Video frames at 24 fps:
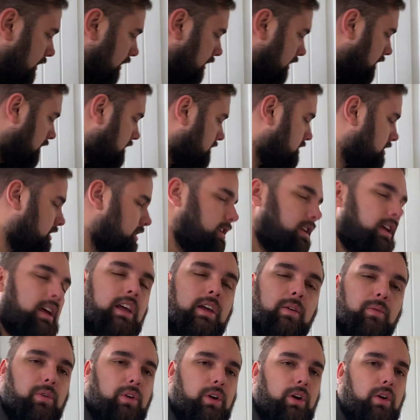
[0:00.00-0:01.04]
kitchen, and
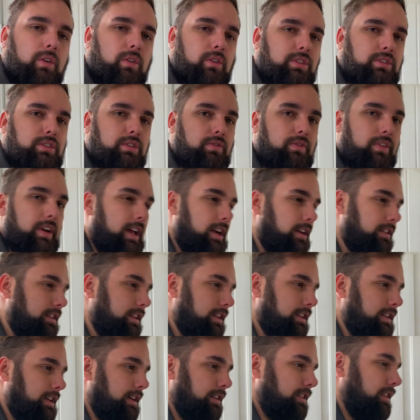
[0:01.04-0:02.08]
we'll go over some final
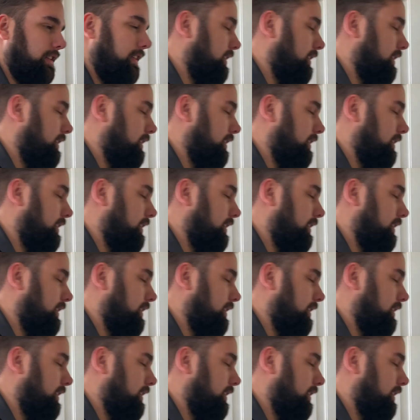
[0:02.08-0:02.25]
details of